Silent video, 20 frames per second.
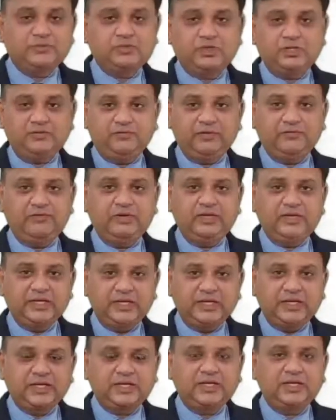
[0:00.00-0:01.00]
we will
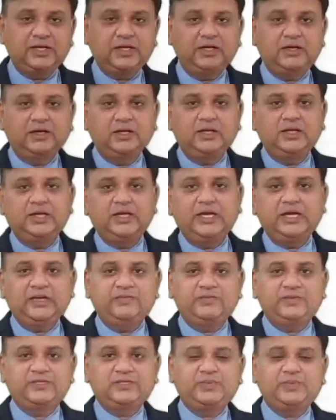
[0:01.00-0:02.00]
deduct the
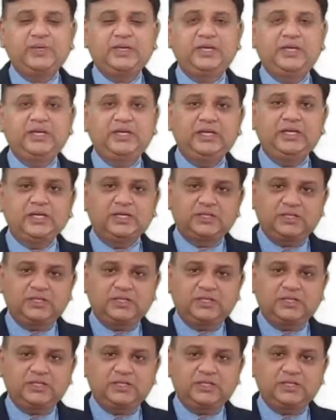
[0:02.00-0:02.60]
investment in year